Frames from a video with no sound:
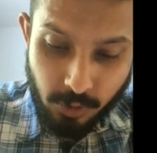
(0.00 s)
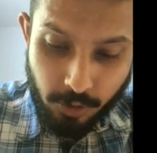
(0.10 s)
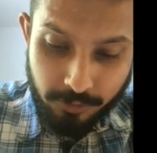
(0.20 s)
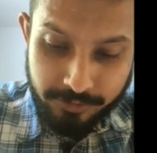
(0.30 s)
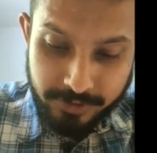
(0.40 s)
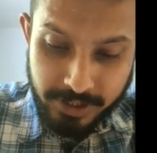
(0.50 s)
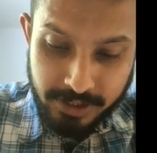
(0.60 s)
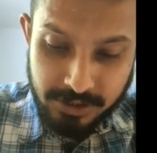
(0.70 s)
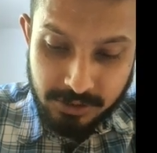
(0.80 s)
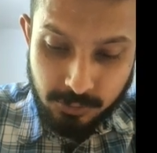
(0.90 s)
of
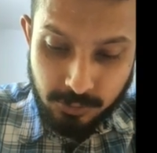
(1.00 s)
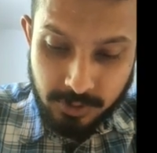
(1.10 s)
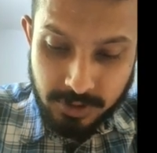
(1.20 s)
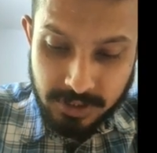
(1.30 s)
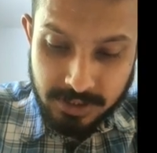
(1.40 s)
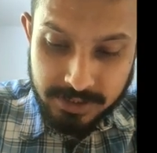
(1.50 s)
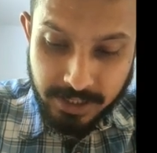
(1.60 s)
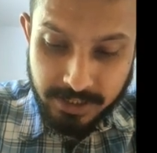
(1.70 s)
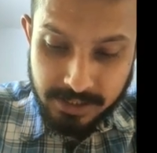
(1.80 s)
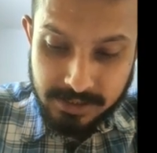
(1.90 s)
these two
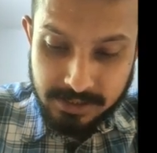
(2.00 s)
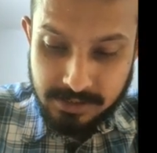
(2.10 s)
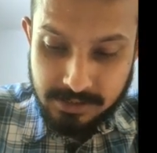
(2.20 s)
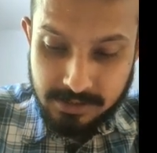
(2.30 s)
signals.